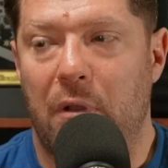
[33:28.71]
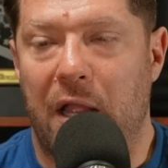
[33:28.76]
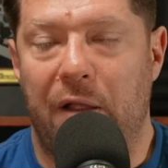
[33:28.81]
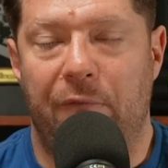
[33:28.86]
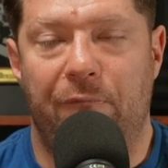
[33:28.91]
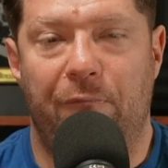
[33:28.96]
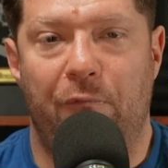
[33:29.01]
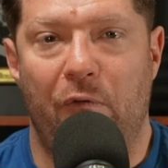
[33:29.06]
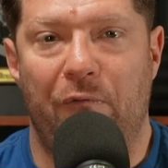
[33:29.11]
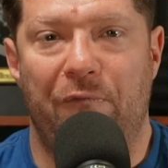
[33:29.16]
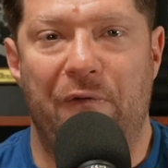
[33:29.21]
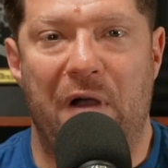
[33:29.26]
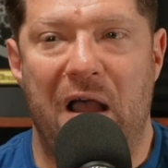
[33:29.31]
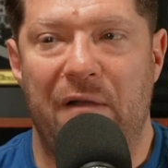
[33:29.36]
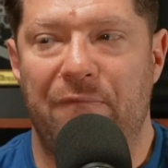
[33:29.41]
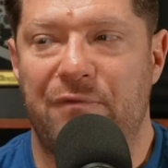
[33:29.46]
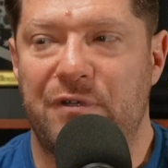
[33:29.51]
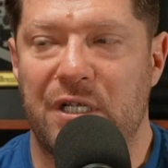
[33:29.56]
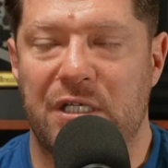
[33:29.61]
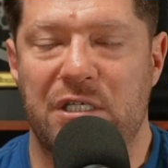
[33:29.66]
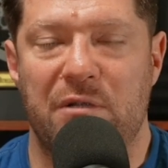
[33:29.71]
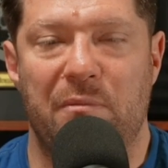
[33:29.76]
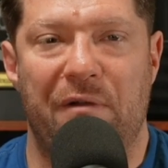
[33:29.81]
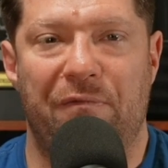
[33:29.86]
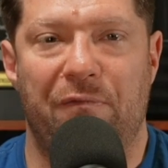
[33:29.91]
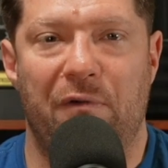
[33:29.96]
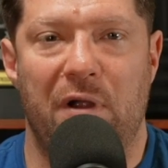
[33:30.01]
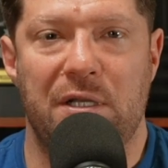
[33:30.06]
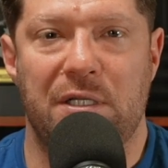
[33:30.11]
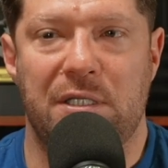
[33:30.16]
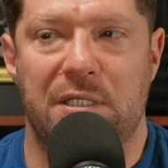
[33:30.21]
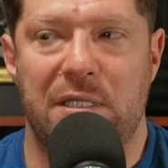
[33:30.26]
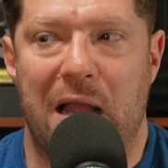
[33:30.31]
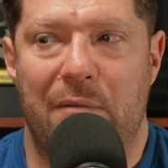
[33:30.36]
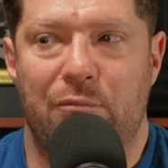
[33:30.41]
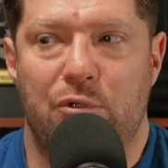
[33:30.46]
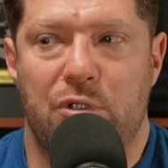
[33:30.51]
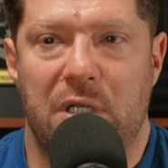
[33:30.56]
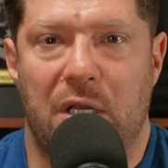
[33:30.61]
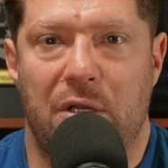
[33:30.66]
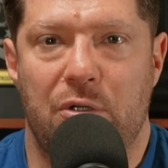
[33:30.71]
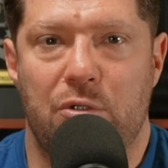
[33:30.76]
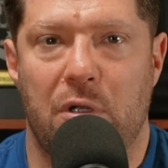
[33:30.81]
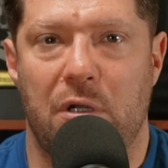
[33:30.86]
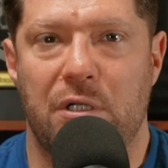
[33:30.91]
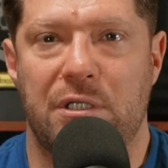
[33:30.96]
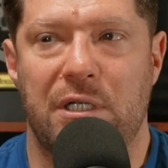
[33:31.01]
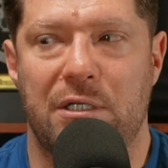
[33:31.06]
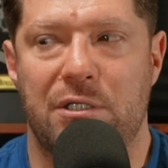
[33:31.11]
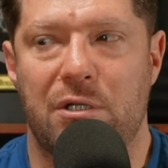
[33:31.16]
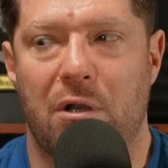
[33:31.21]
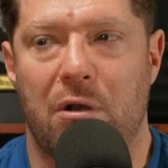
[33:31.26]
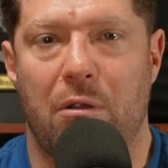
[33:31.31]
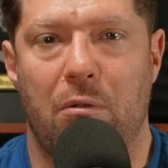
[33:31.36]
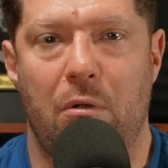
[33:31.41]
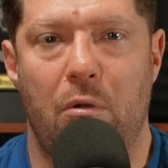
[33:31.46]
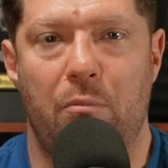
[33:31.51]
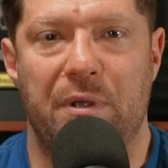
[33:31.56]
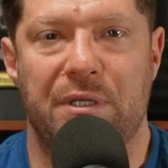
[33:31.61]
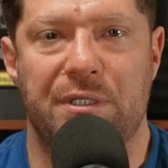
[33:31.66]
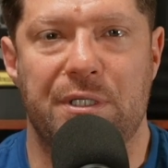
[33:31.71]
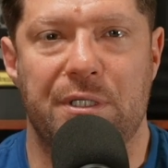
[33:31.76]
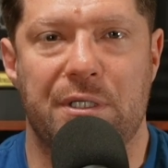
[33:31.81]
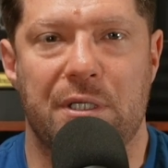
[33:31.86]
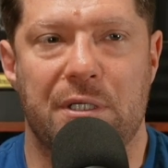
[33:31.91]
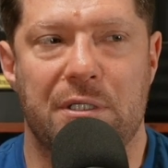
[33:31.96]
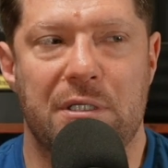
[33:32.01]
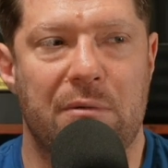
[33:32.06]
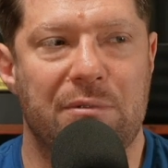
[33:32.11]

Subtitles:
like 4, 5, 6 of my friends stopped selling drugs and started their own businesses.